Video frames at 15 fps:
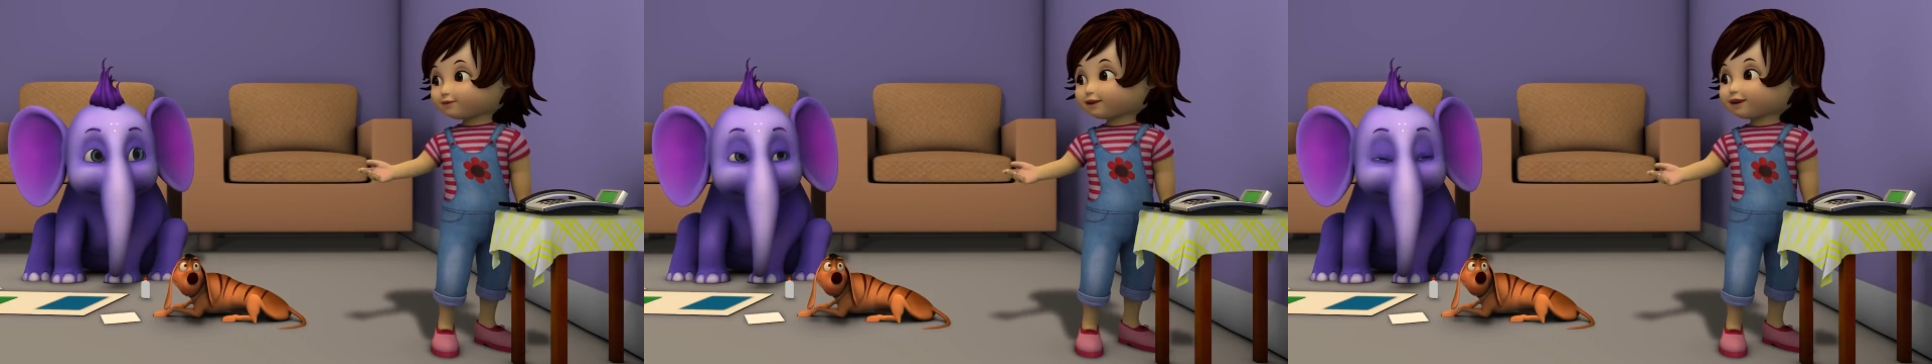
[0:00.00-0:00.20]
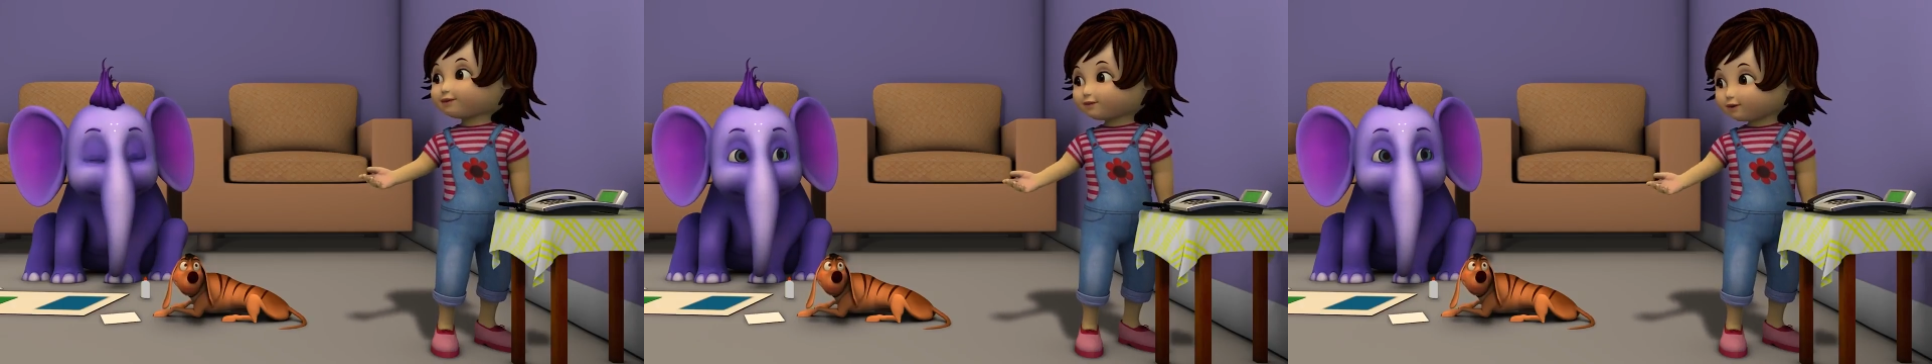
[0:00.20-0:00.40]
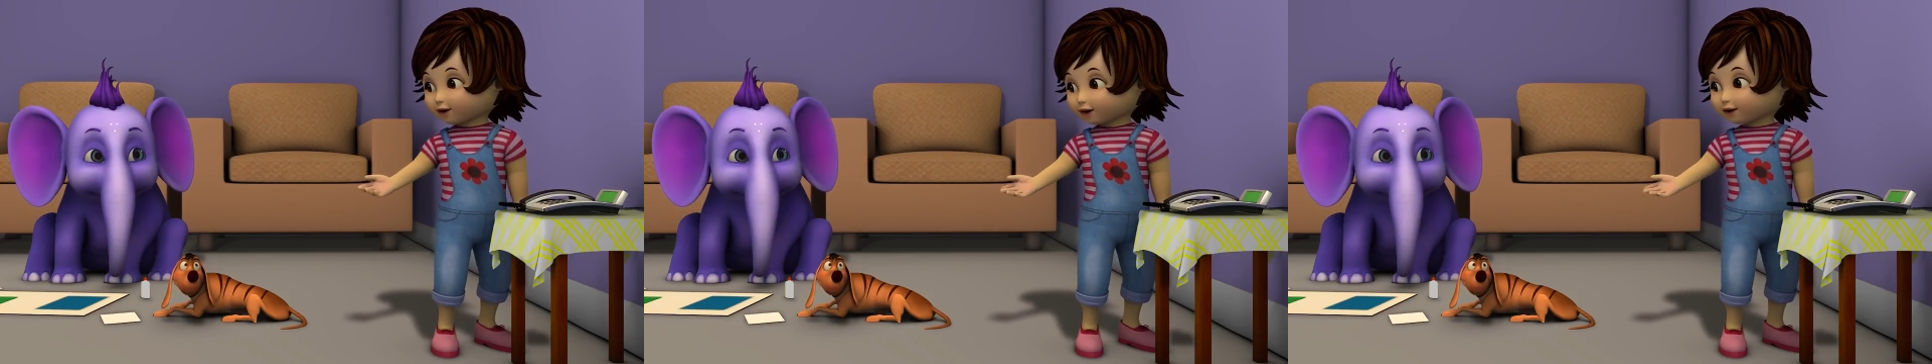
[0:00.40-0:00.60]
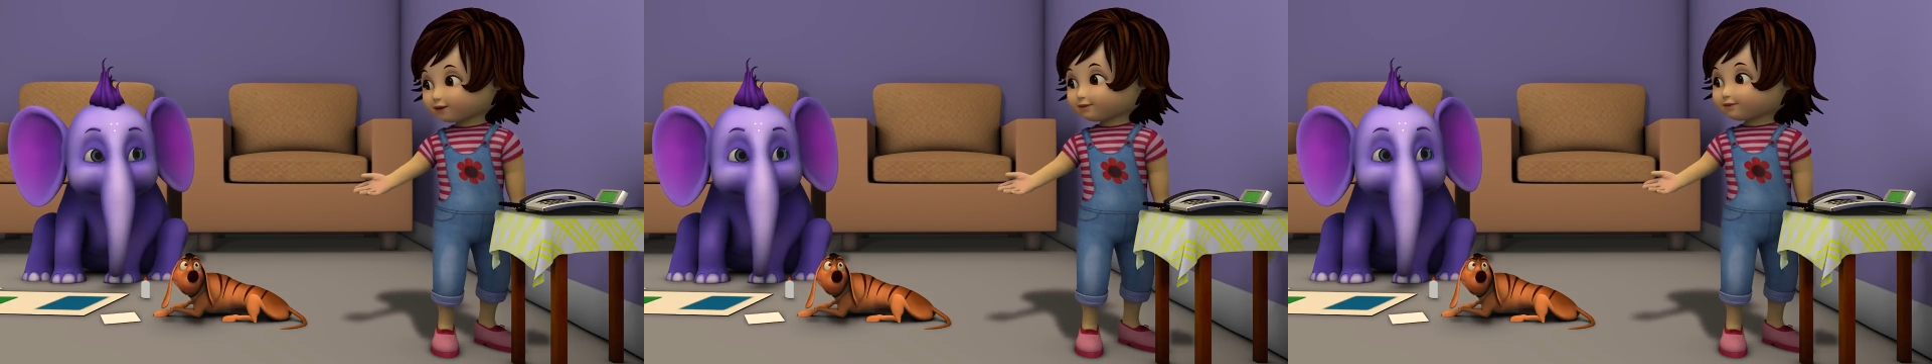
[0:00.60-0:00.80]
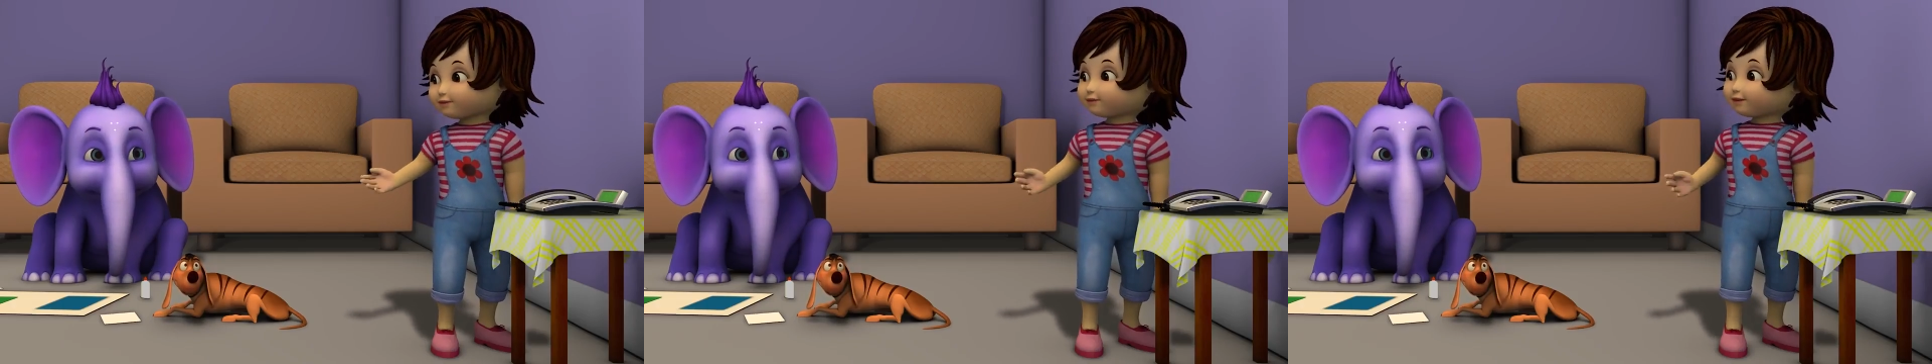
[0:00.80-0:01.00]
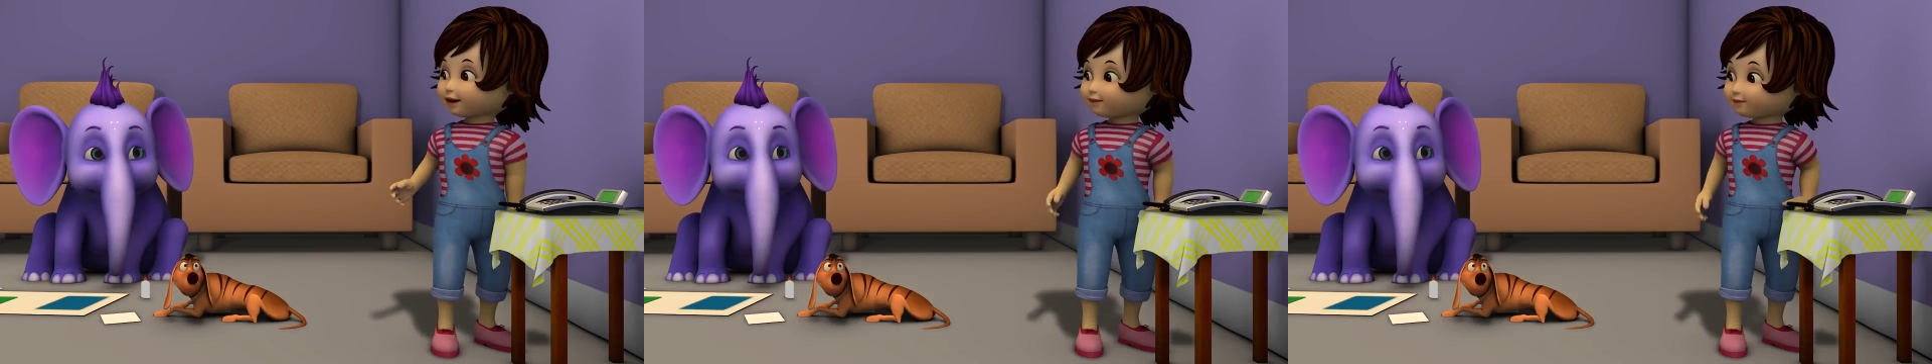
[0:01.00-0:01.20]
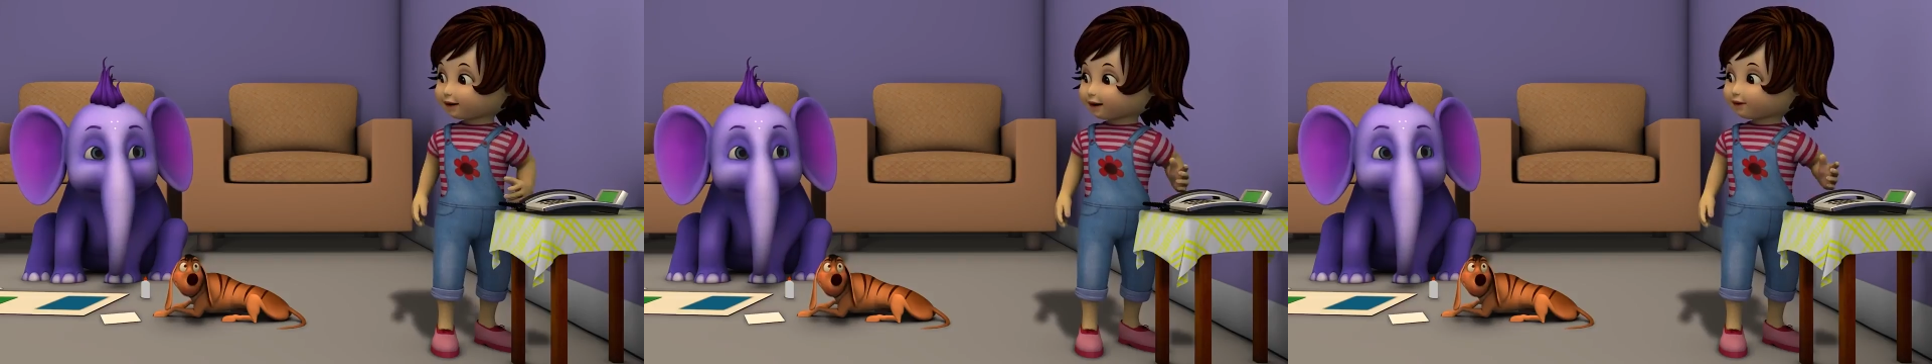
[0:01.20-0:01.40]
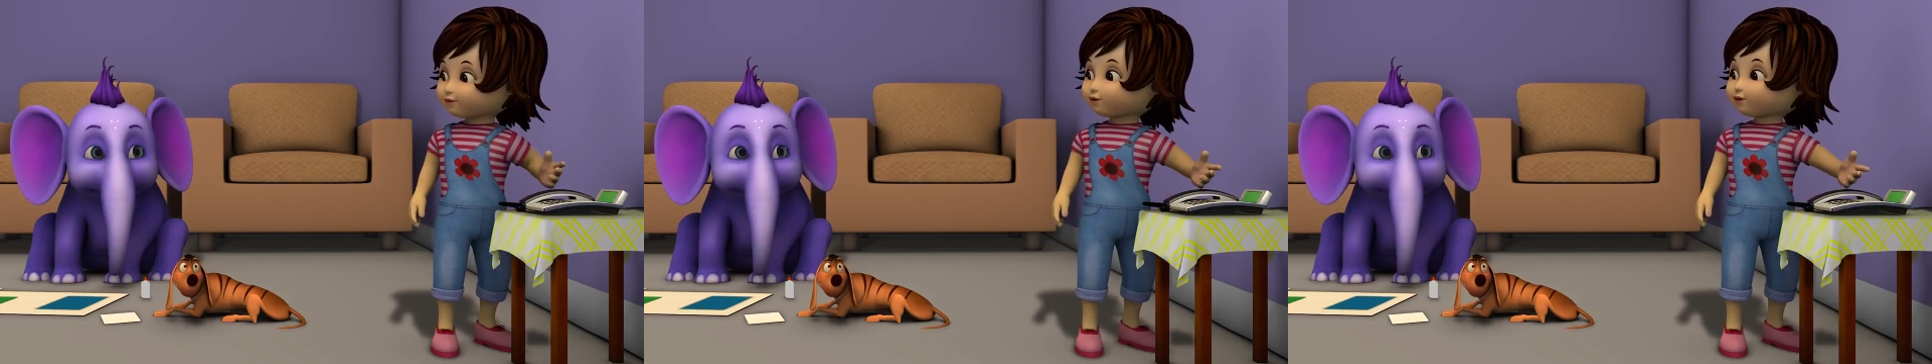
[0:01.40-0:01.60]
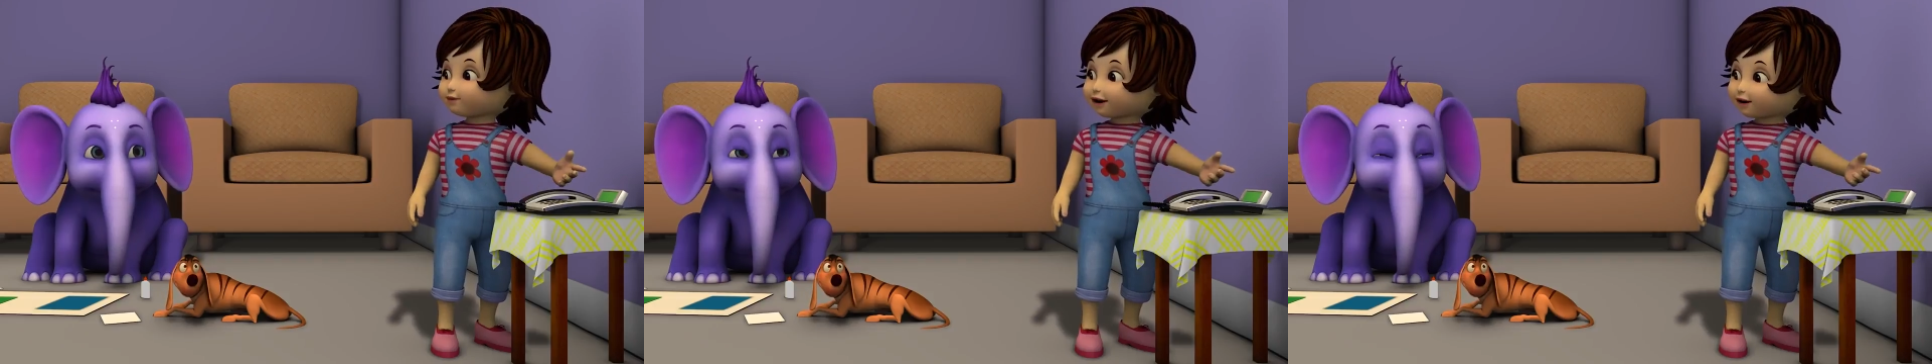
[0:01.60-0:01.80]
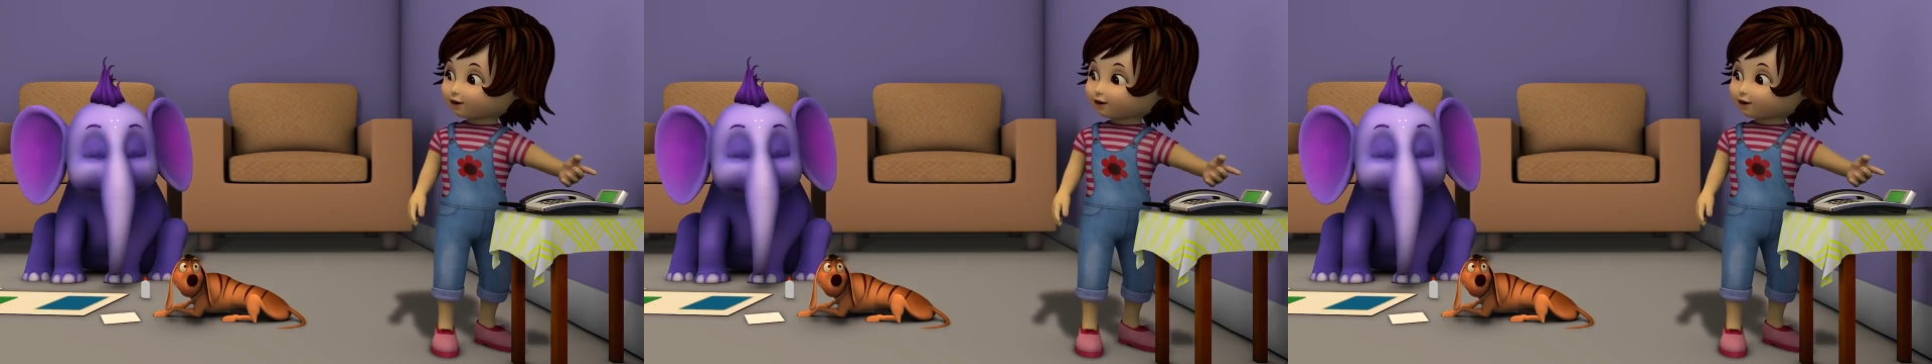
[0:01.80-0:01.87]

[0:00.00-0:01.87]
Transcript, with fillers: The voice travels through the